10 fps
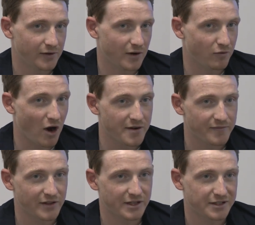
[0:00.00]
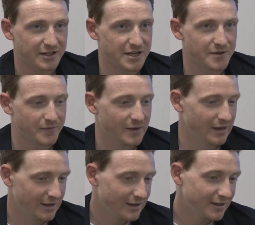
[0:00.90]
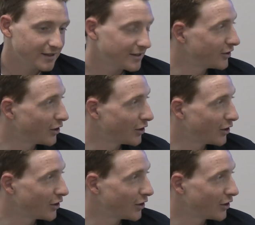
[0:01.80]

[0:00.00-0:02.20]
of riding for this team. You